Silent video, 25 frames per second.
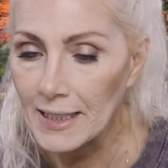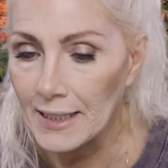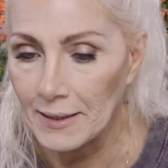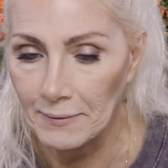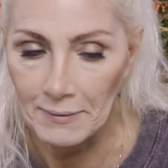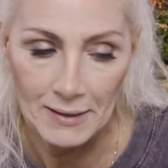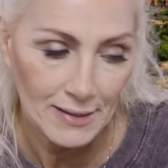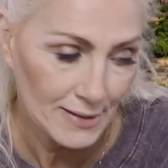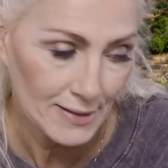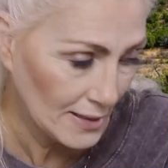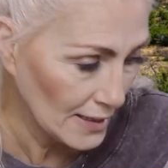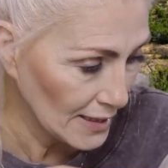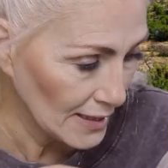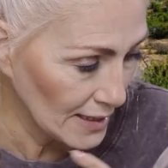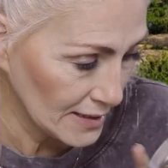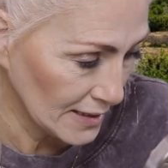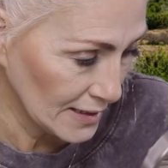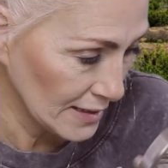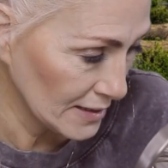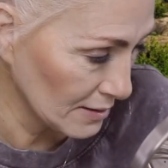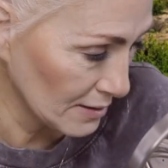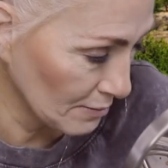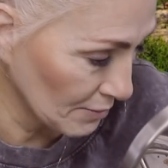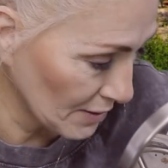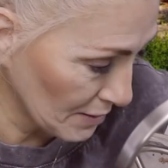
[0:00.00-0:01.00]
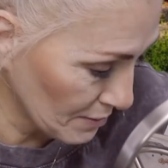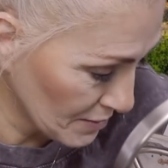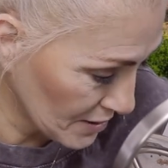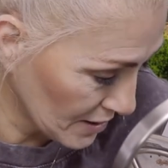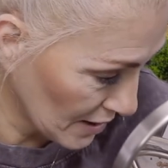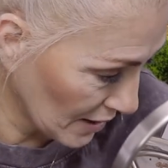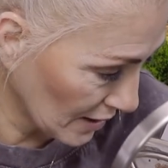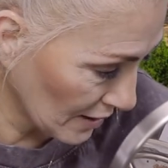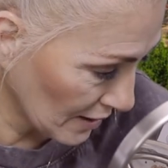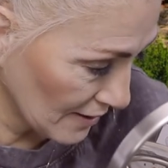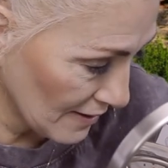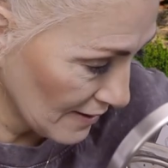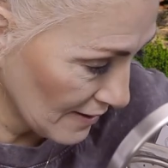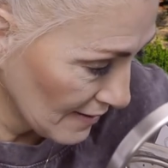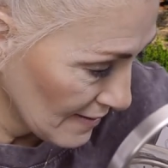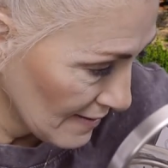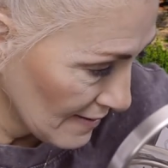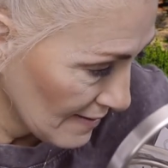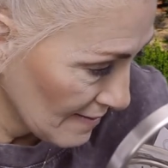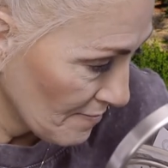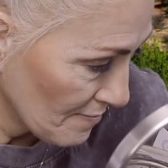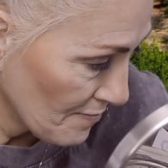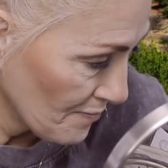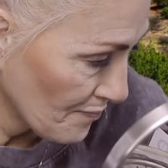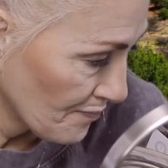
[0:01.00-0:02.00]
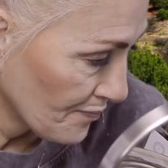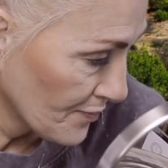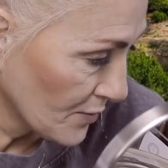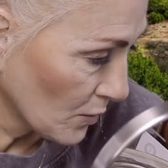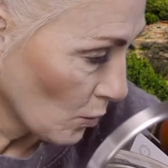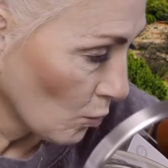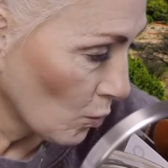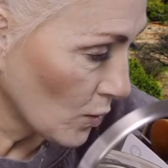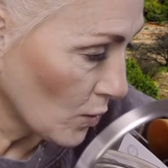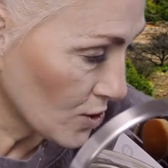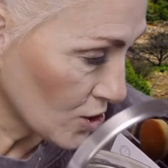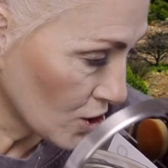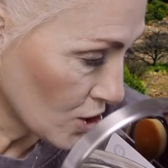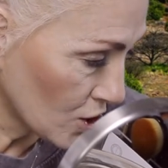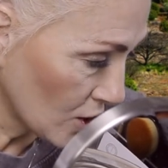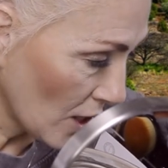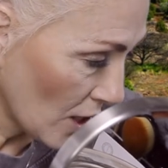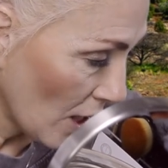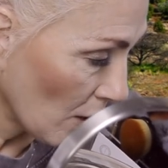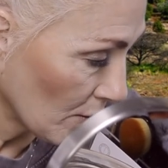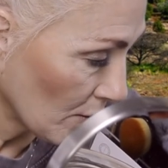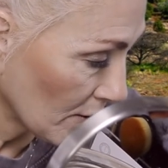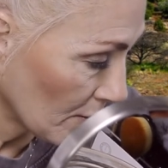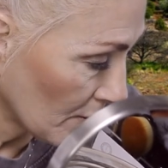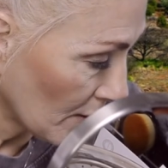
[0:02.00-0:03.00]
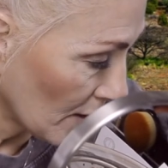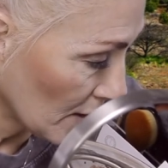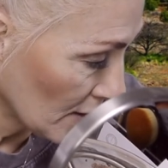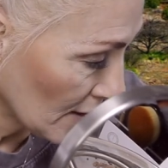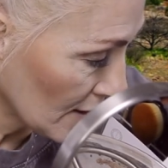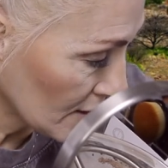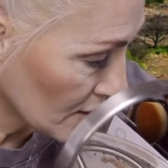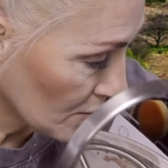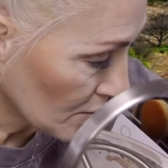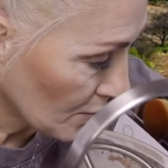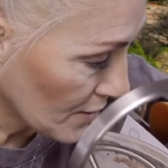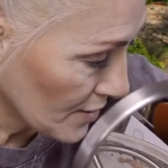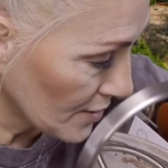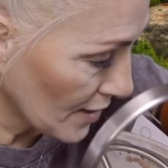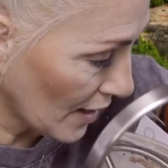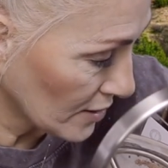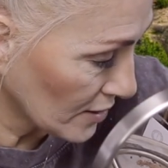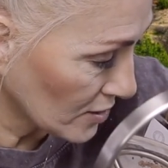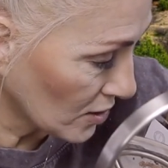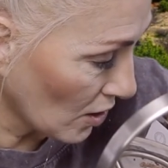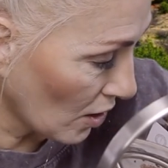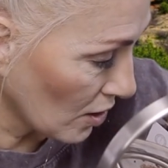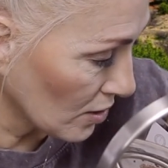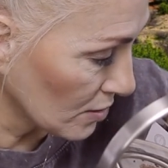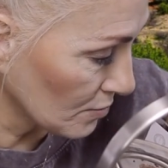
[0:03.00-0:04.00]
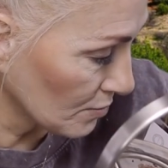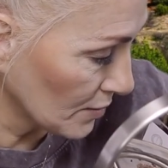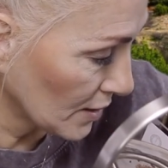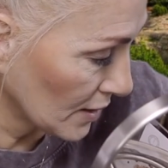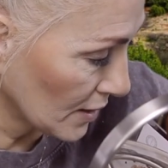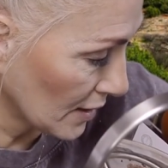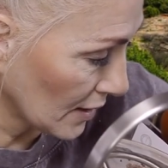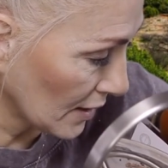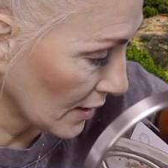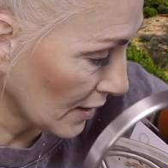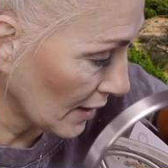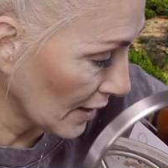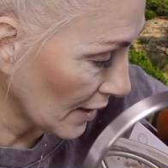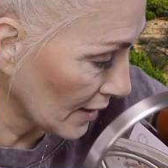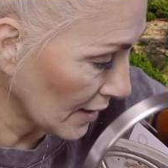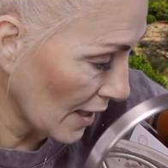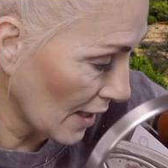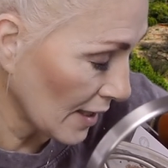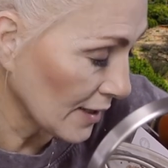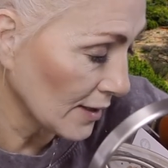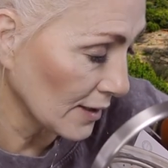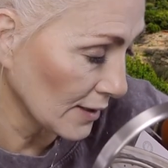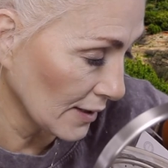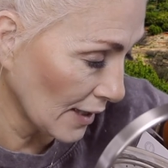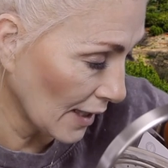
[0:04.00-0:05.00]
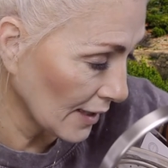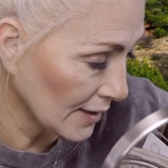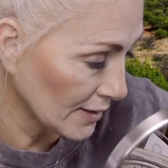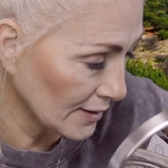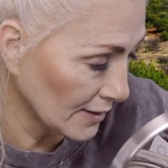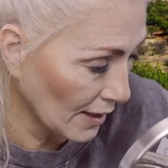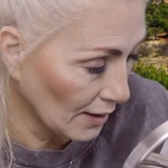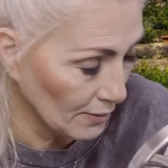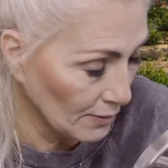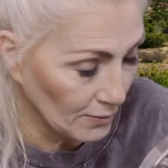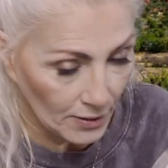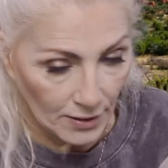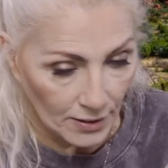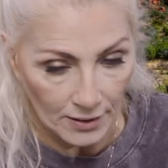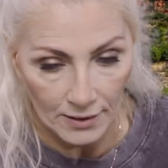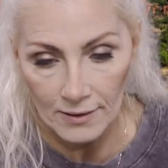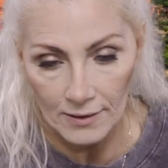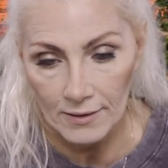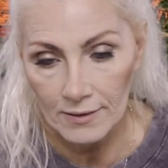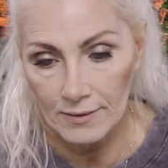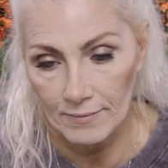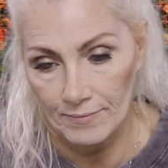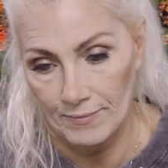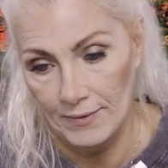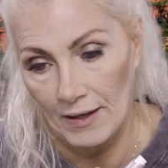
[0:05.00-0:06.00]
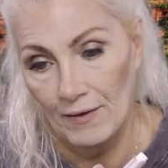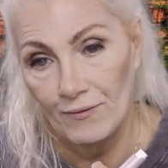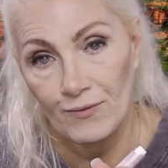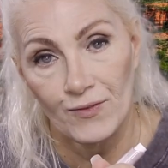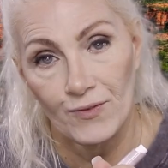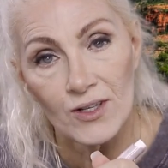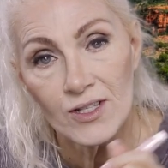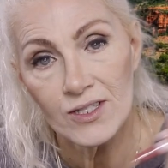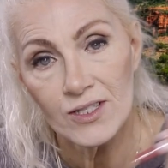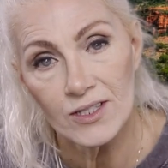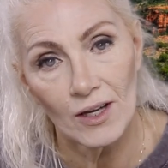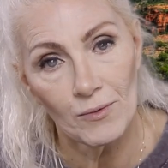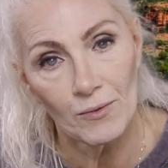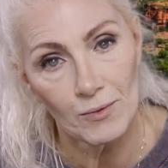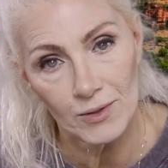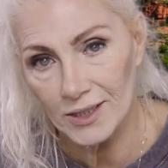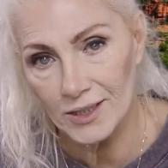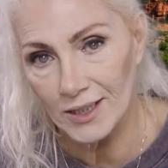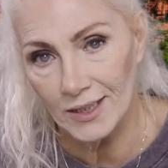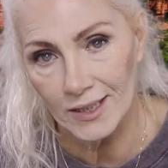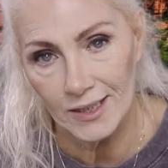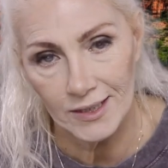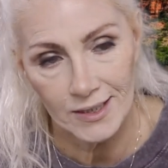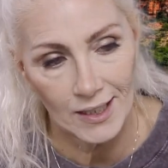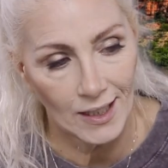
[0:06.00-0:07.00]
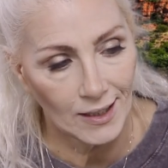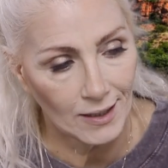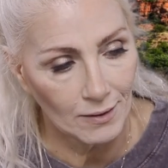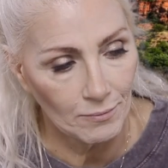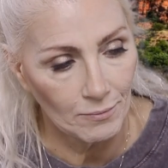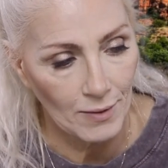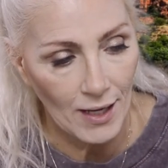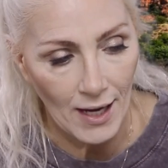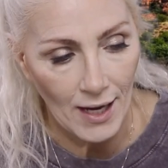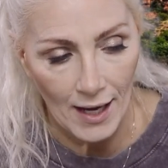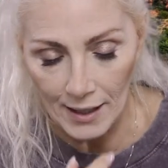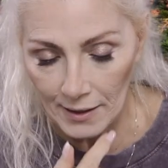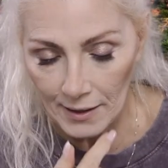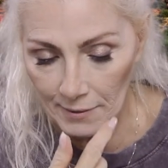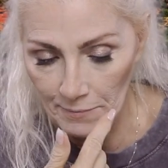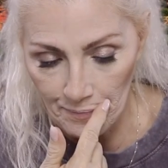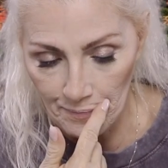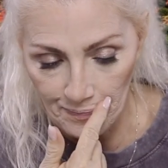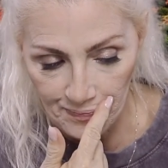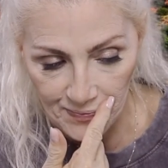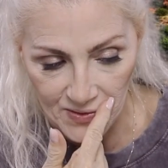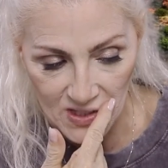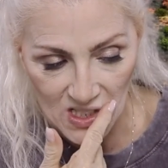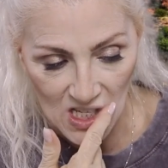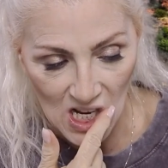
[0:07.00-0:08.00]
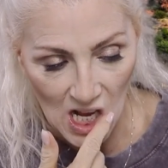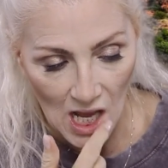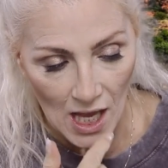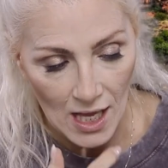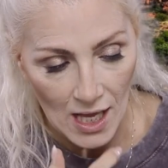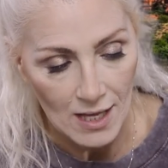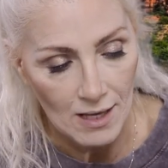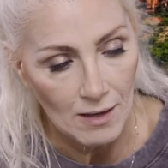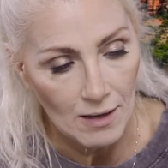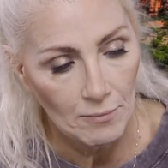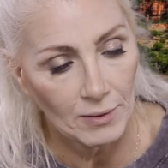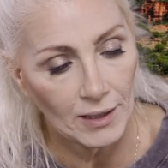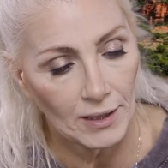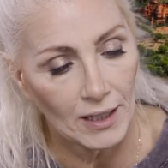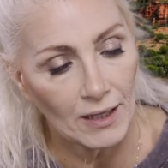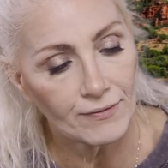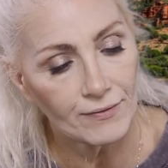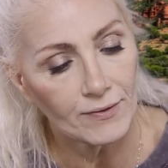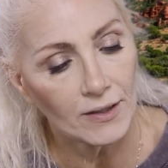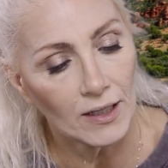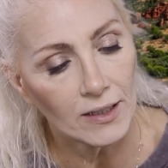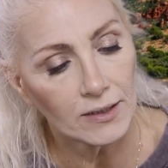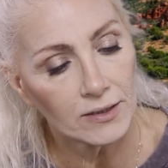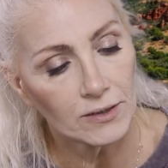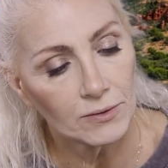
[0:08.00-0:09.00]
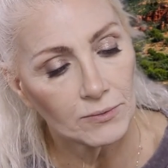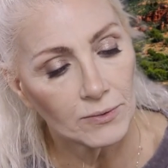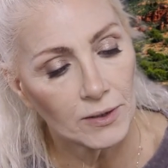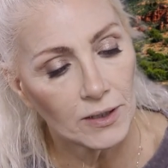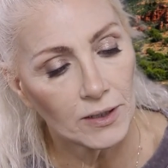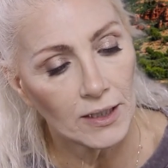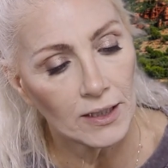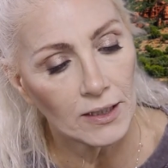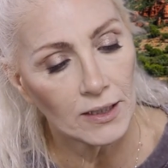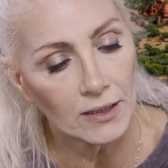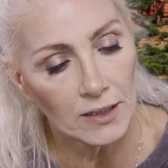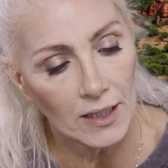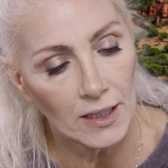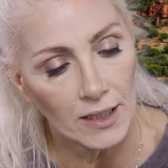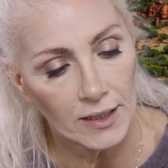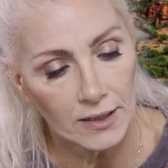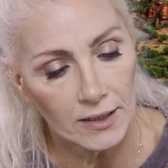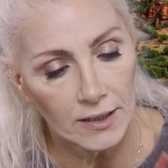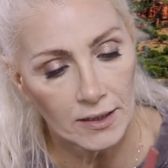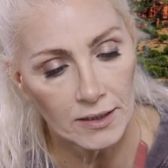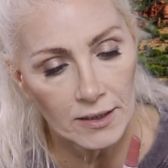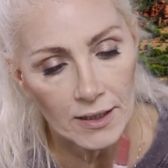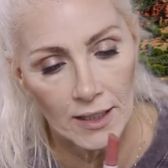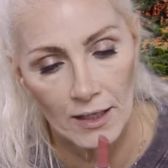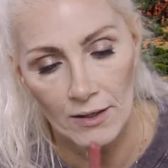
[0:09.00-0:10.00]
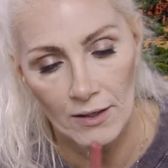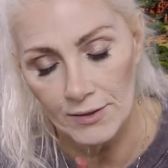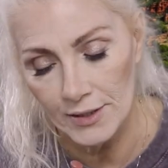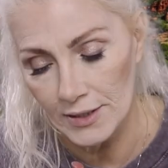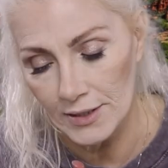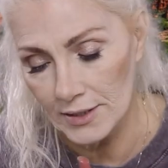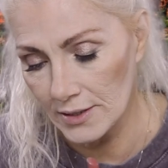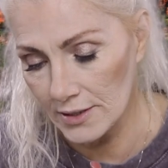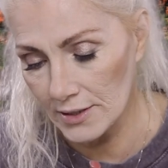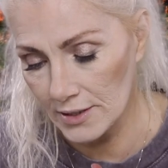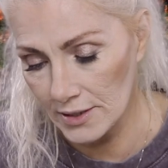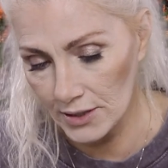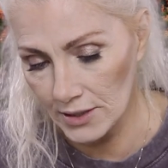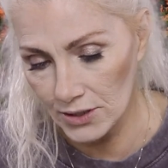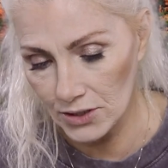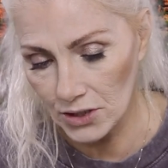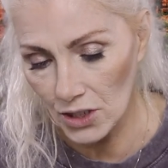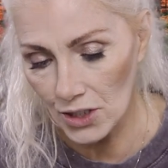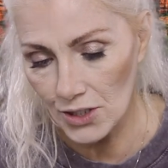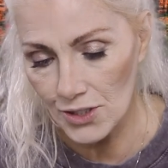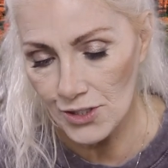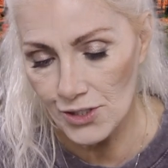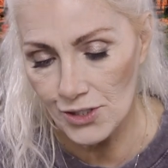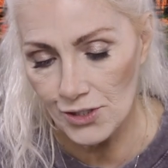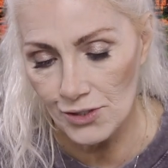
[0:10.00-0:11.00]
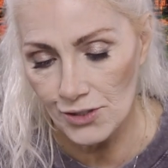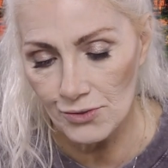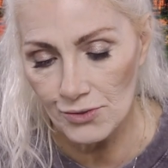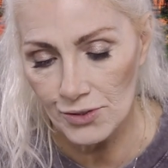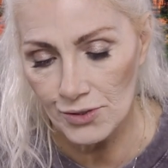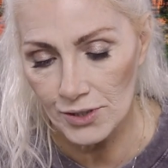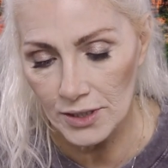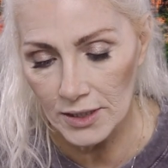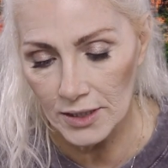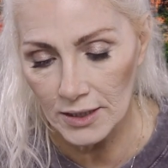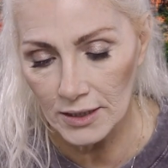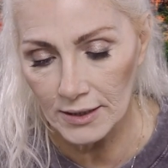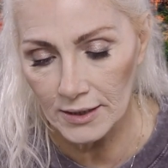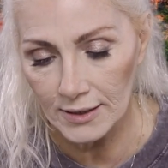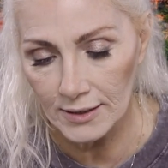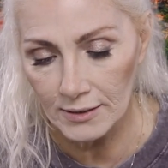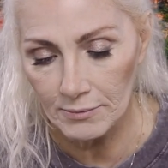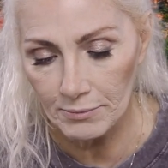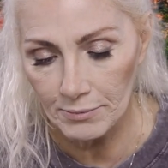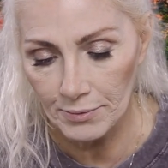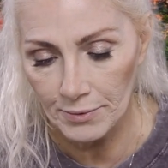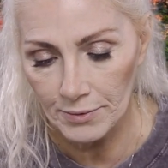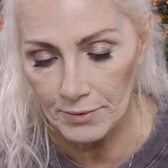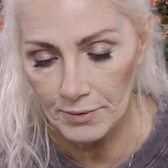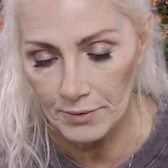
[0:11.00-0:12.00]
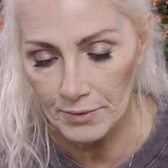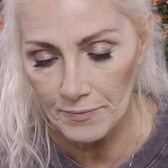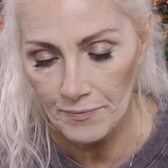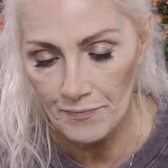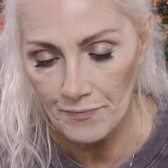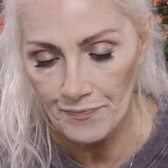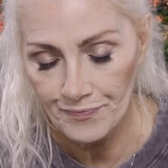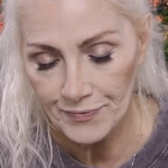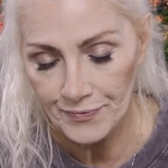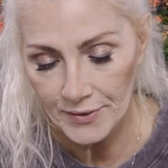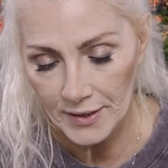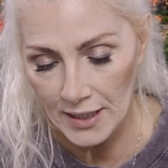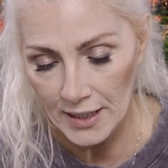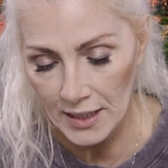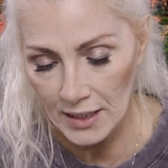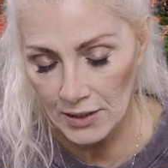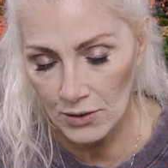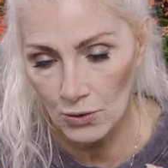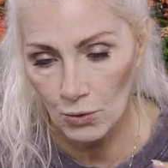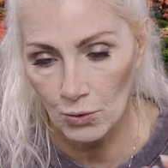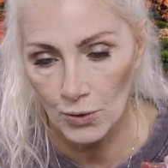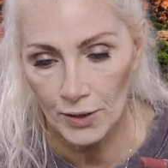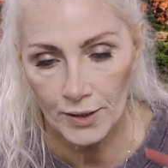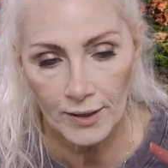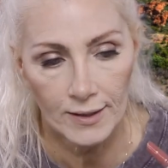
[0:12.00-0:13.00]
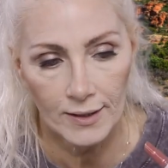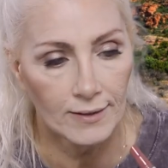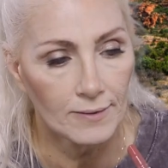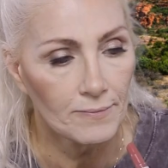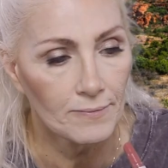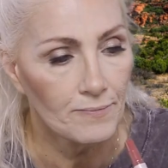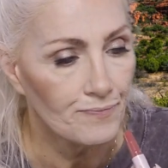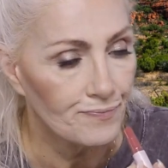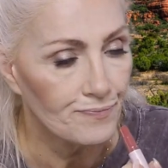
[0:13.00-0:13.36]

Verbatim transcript: Anyways, let's get some lipstick. What shall we wear? Let's wear that Tarte one again. I kind of like that one. At first, I was going to take it back, but I've got to where I like it now. This is the Tarte Juicy Lip in Orchid.